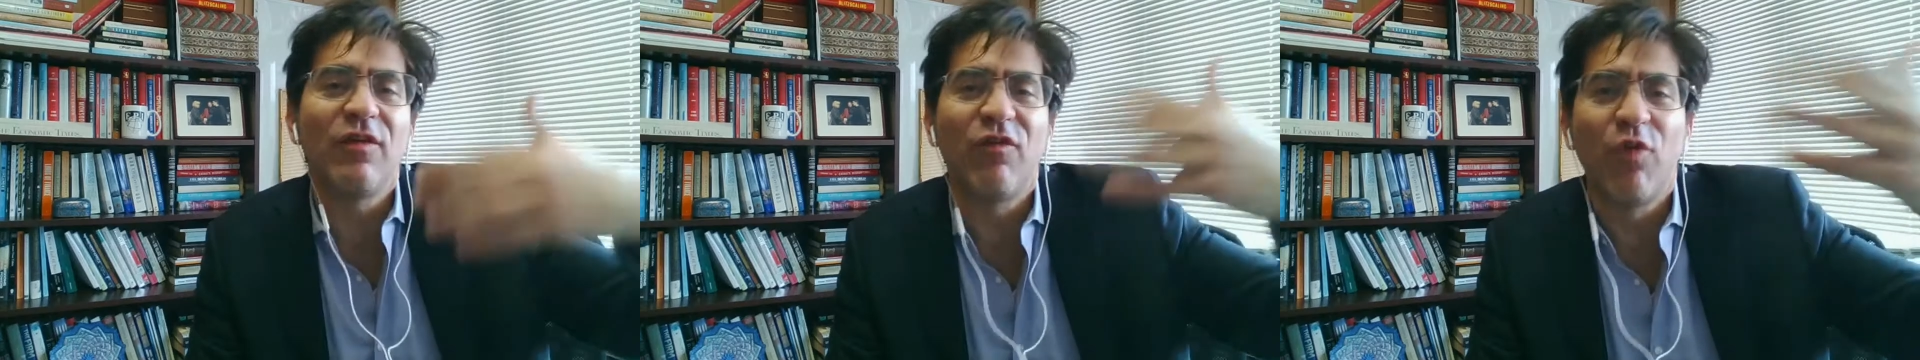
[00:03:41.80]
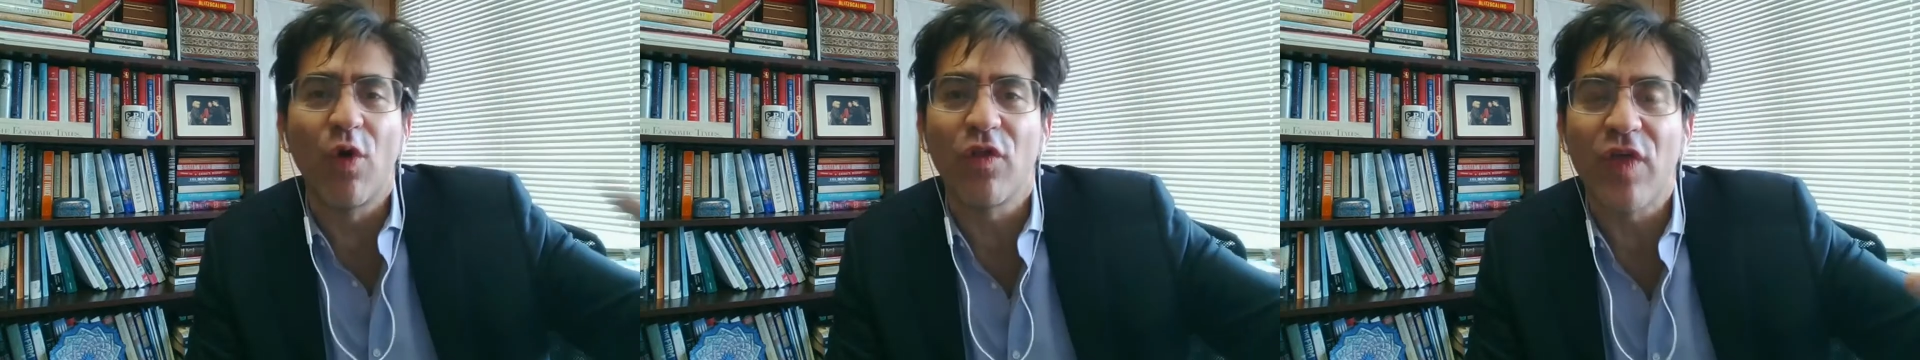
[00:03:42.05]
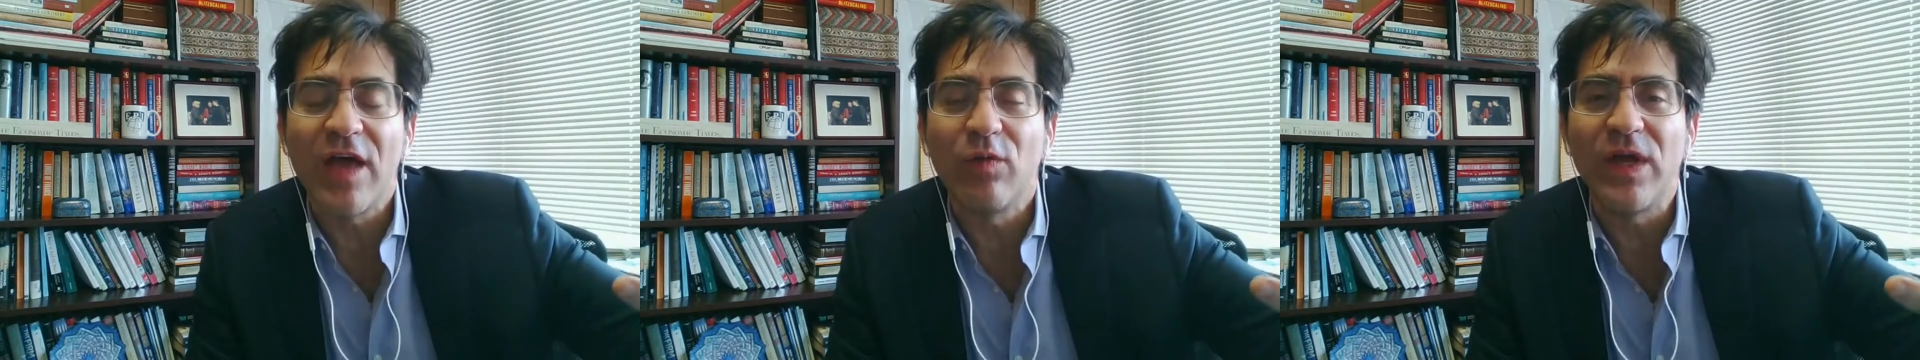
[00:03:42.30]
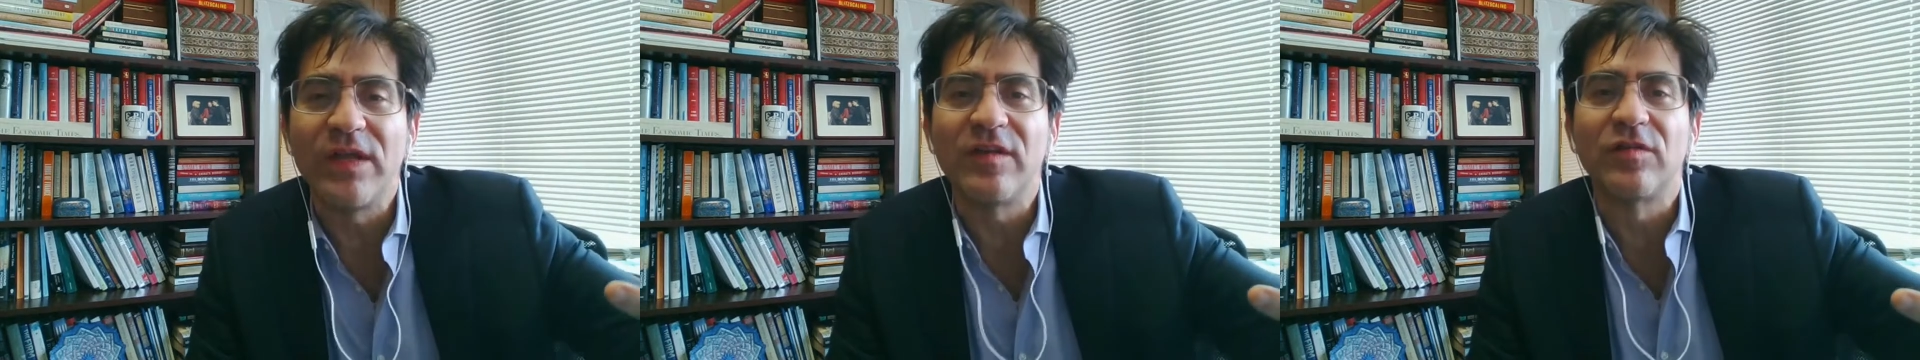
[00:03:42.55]
then the fourth
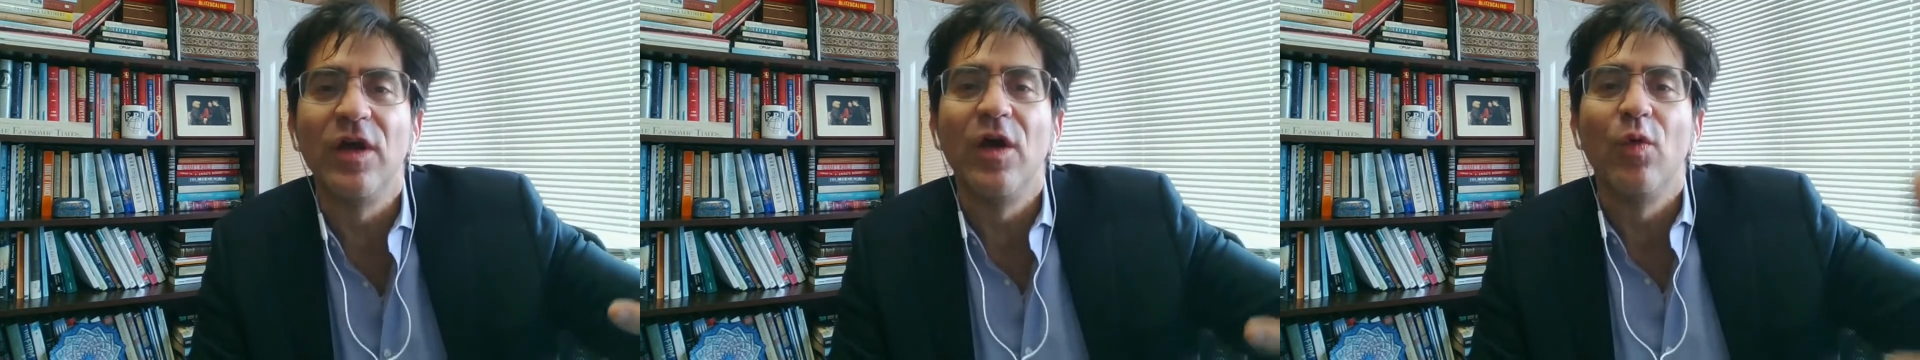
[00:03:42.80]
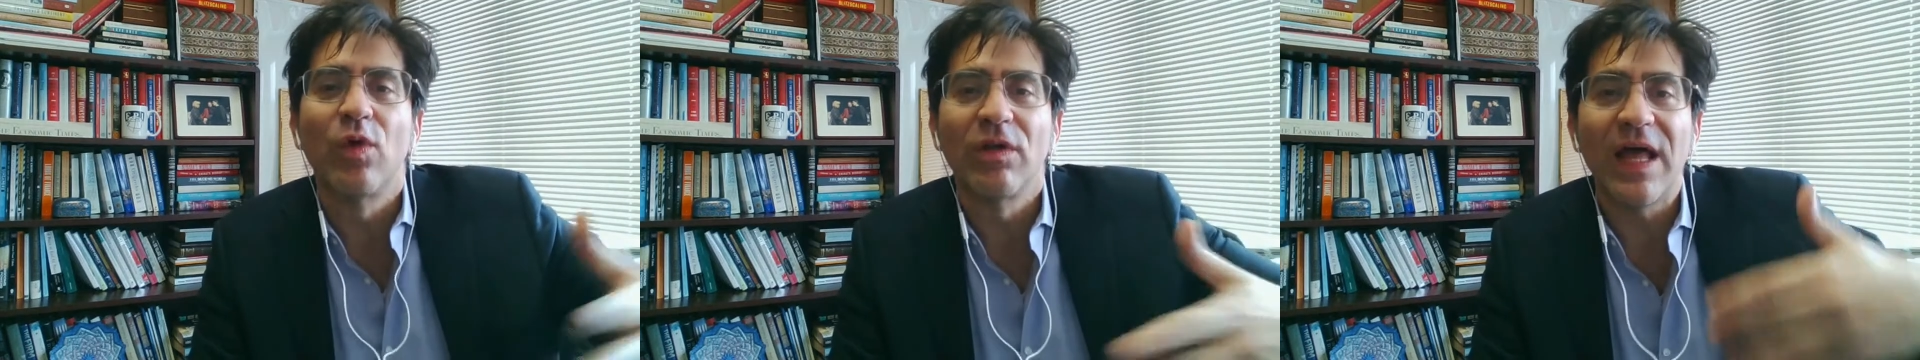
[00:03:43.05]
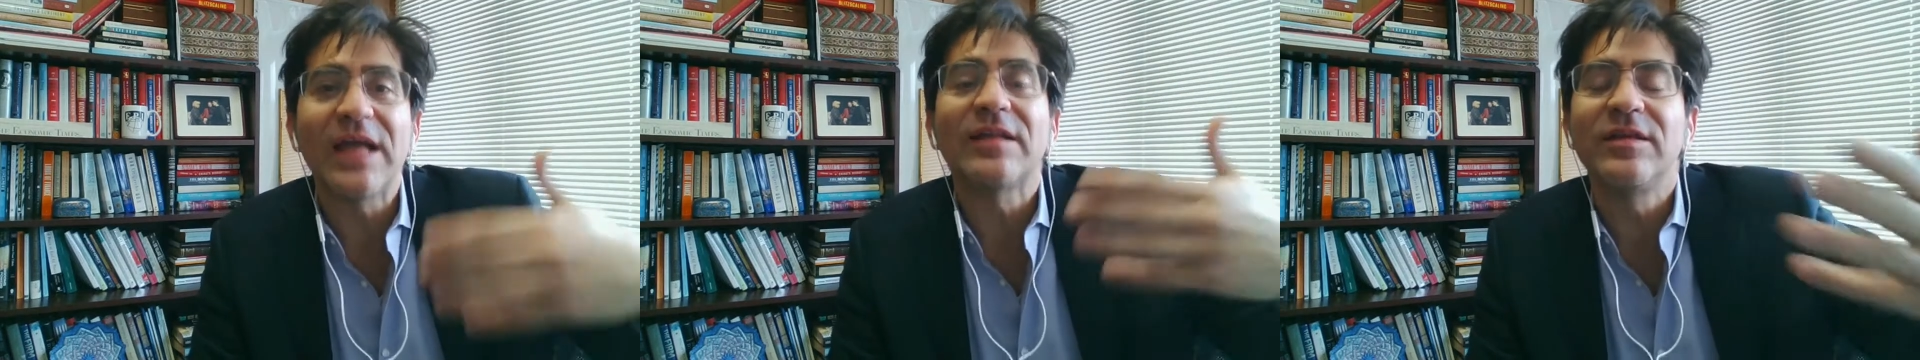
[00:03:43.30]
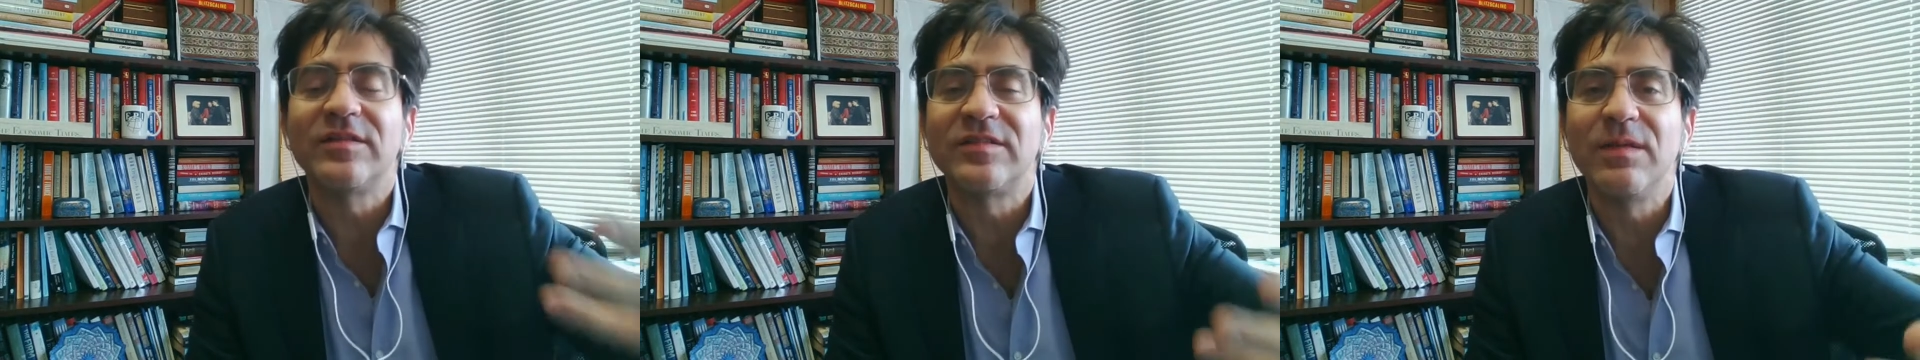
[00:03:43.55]
headwind is we're
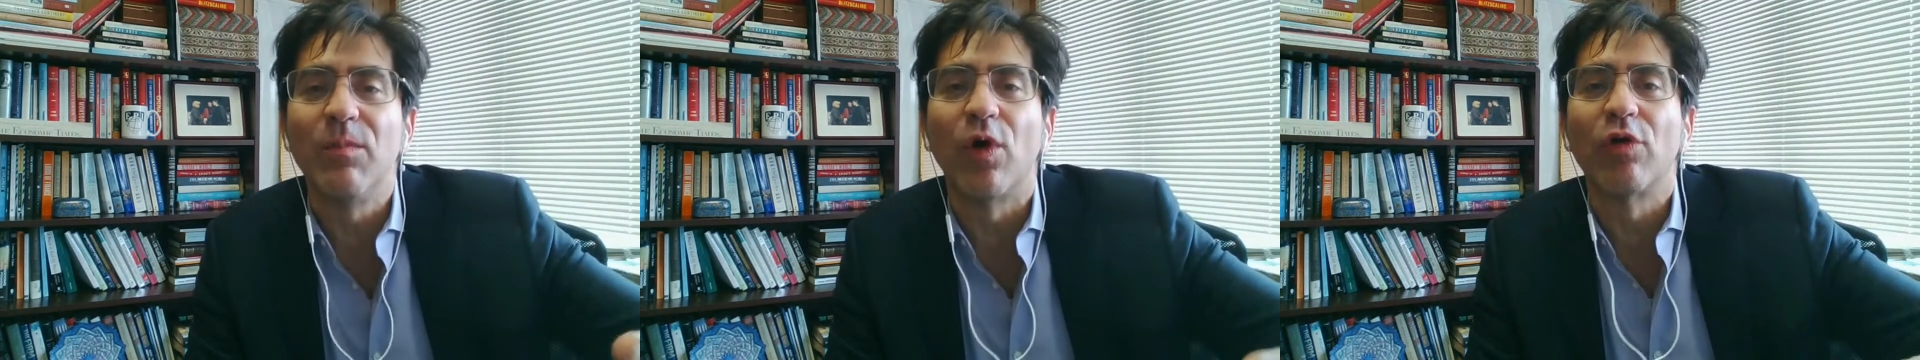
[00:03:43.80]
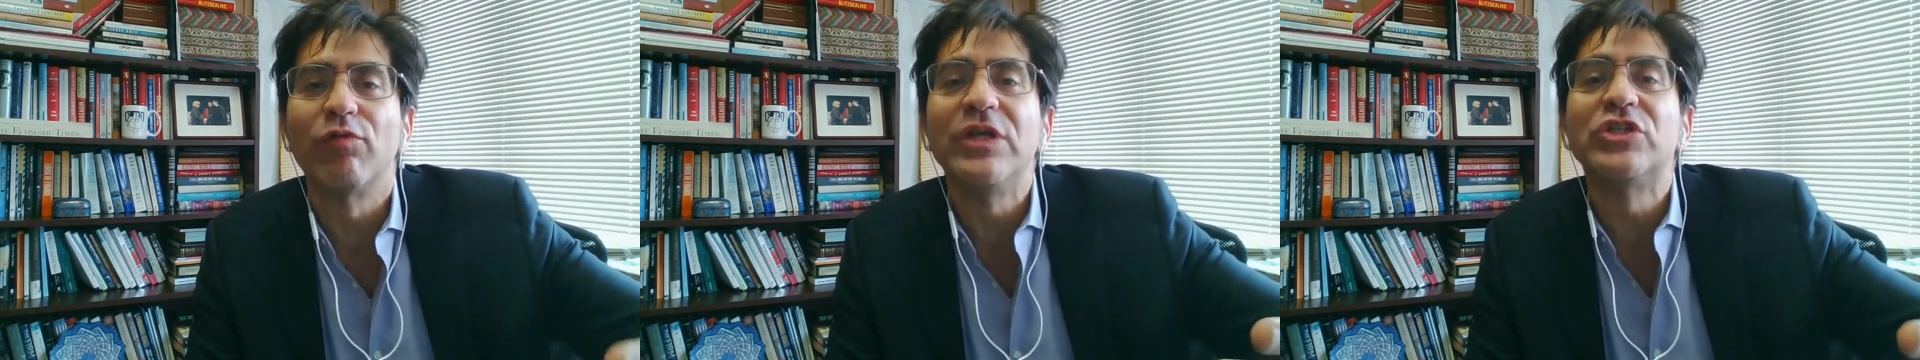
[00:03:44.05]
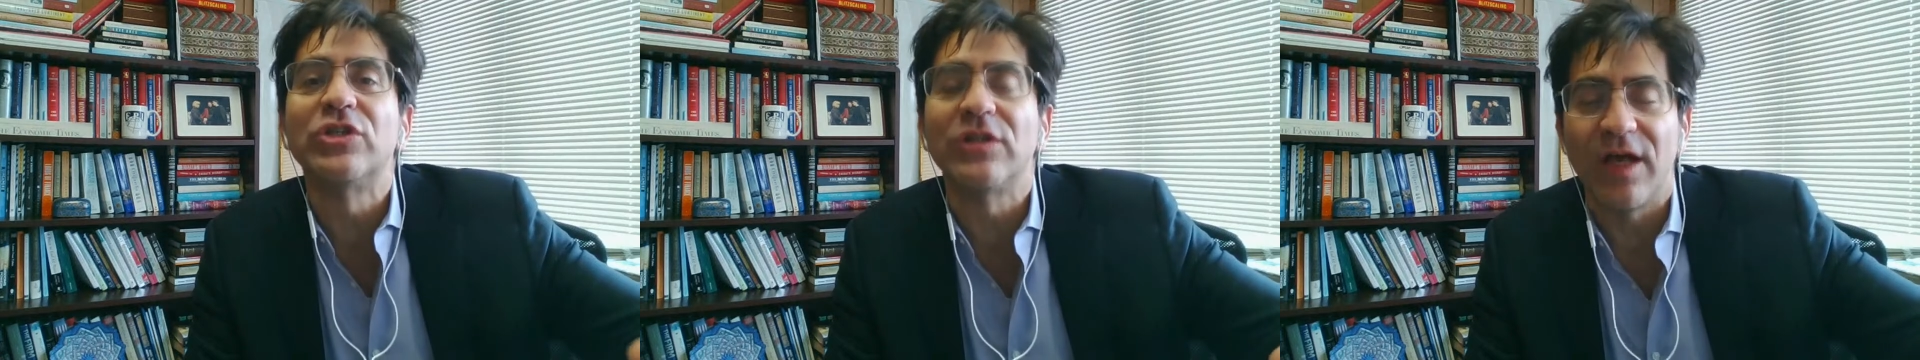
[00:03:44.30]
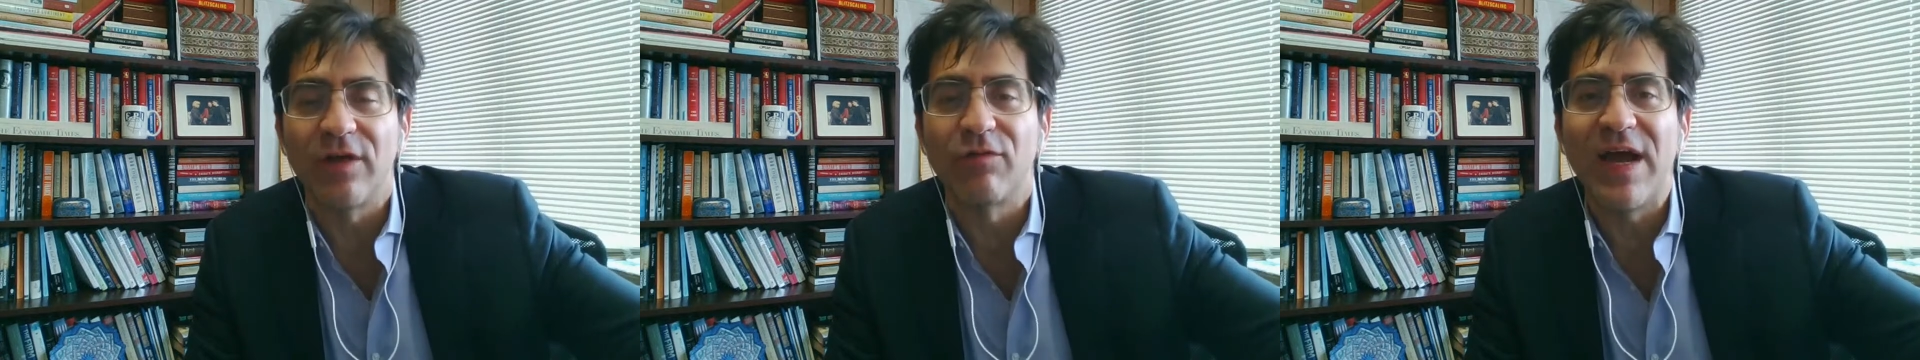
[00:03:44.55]
likely to see more
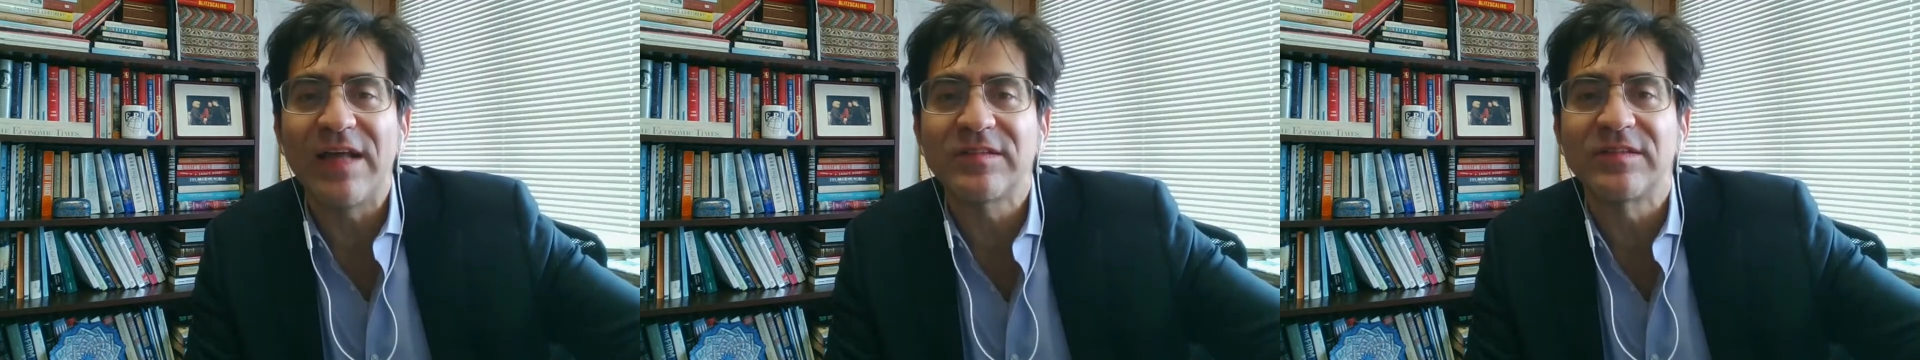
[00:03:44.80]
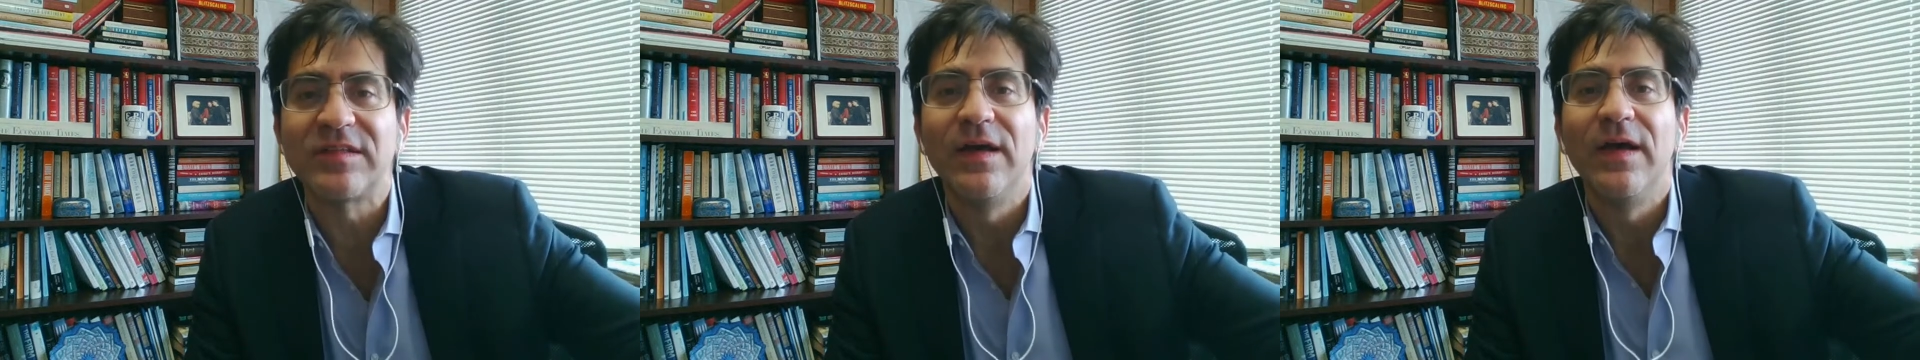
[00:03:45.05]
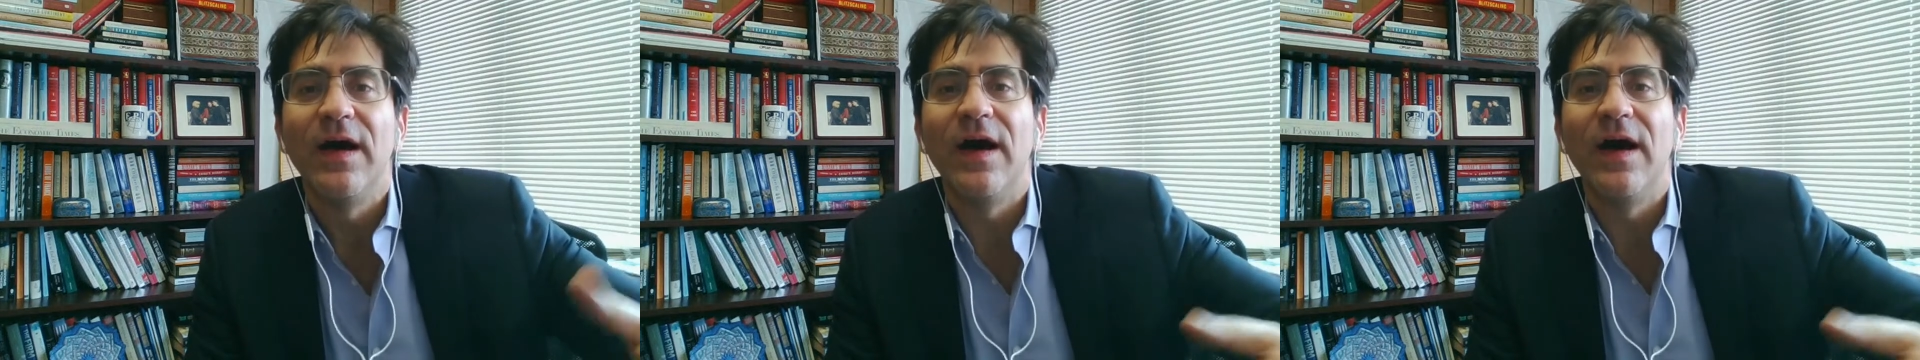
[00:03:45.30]
regional unrest